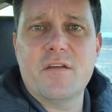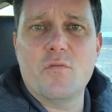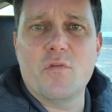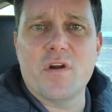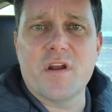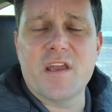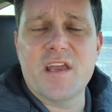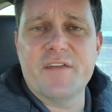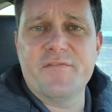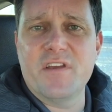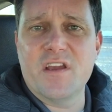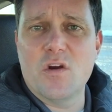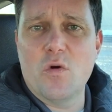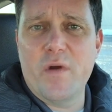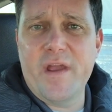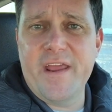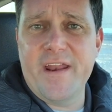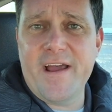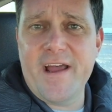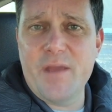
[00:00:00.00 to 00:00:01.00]
We're giving
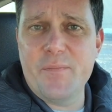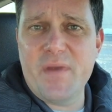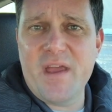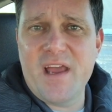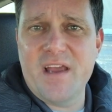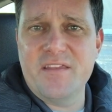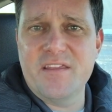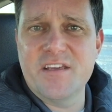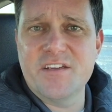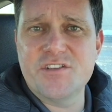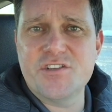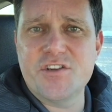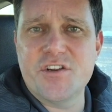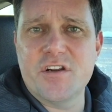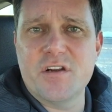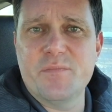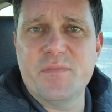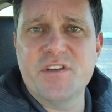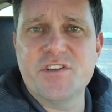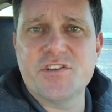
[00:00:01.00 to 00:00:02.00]
away an iPad this
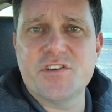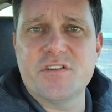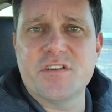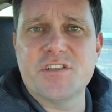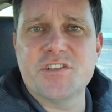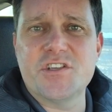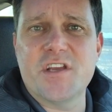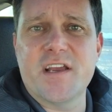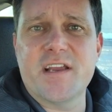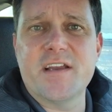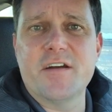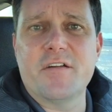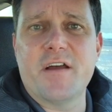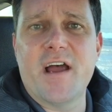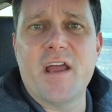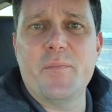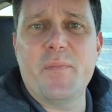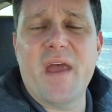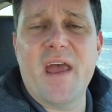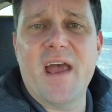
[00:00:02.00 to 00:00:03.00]
year. Be sure to check out
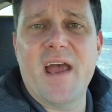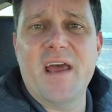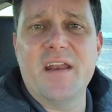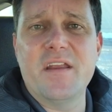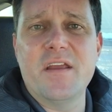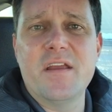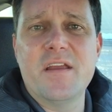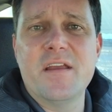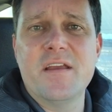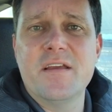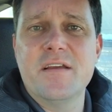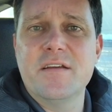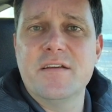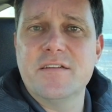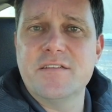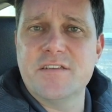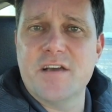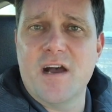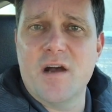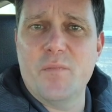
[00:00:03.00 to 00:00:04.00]

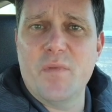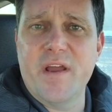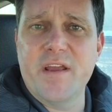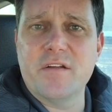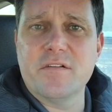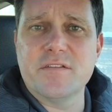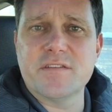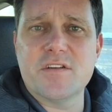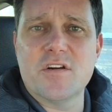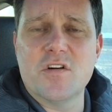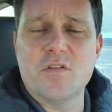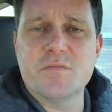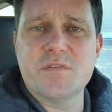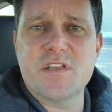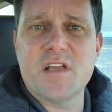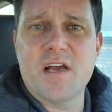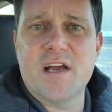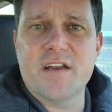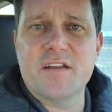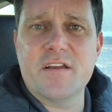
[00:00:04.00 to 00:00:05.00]

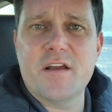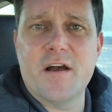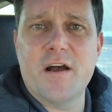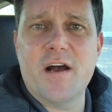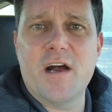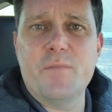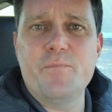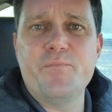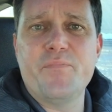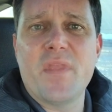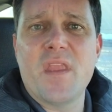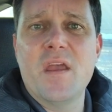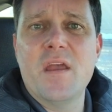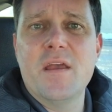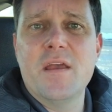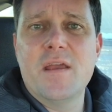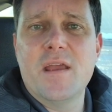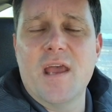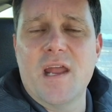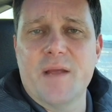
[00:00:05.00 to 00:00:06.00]
iPad.michaelshomes.com.
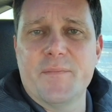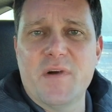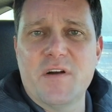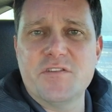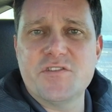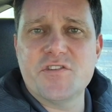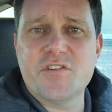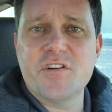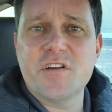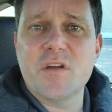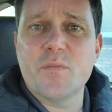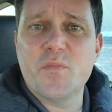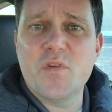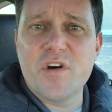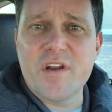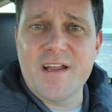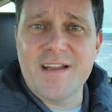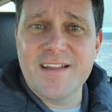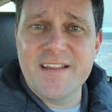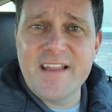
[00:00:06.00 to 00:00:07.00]
And I'm also going to
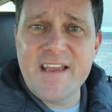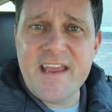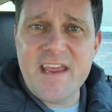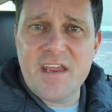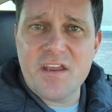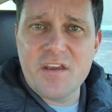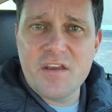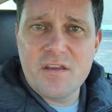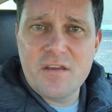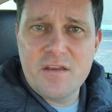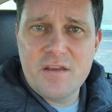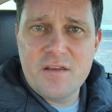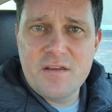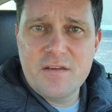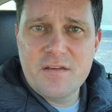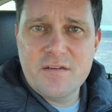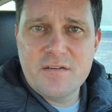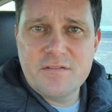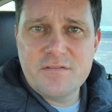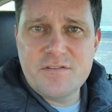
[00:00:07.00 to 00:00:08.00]
put a link
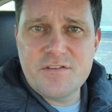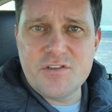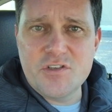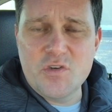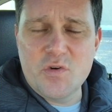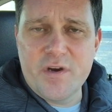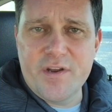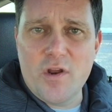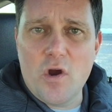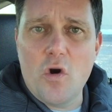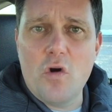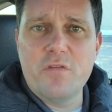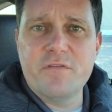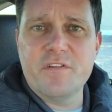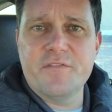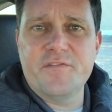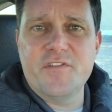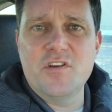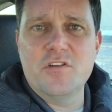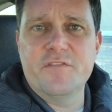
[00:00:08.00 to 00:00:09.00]
to an
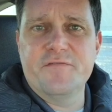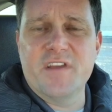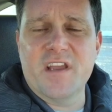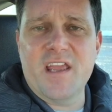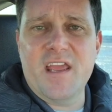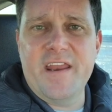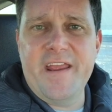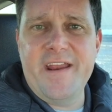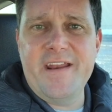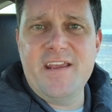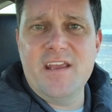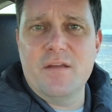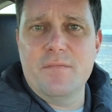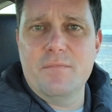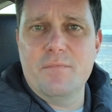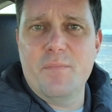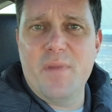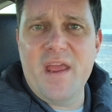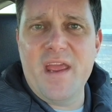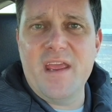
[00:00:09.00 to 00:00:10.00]
overview of the
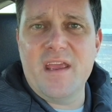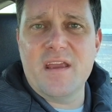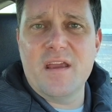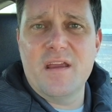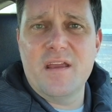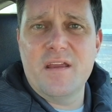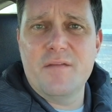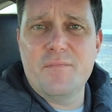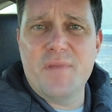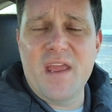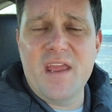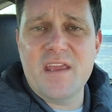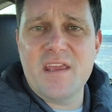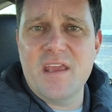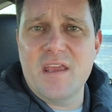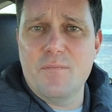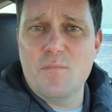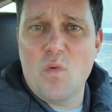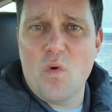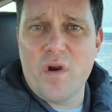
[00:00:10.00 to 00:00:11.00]
Canadian bank
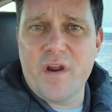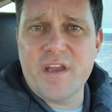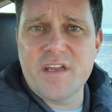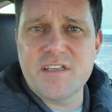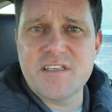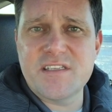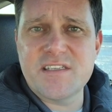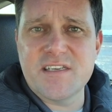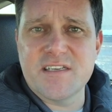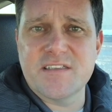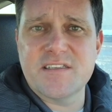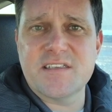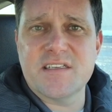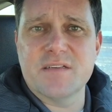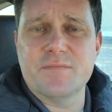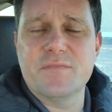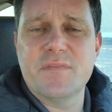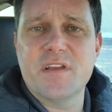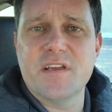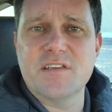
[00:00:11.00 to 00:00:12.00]
banking mortgage
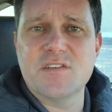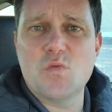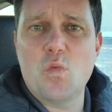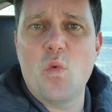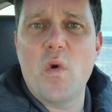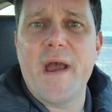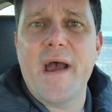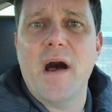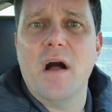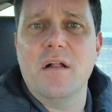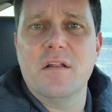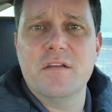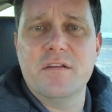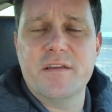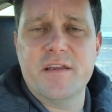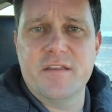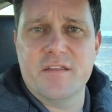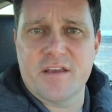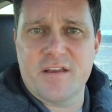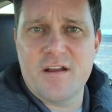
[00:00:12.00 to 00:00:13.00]
system as well
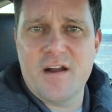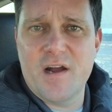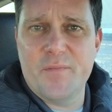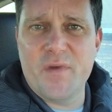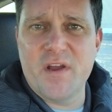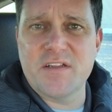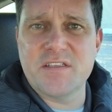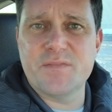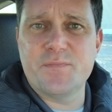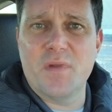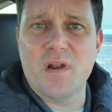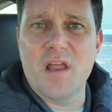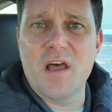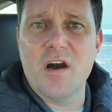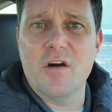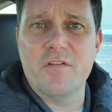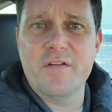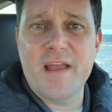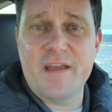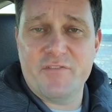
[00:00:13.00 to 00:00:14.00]
in the comments
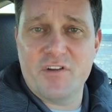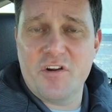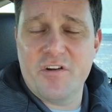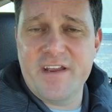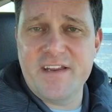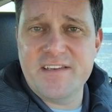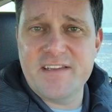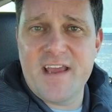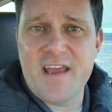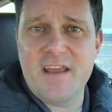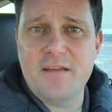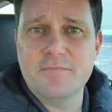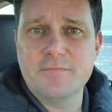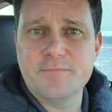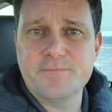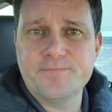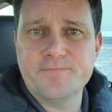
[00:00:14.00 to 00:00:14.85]
below. Have a great day.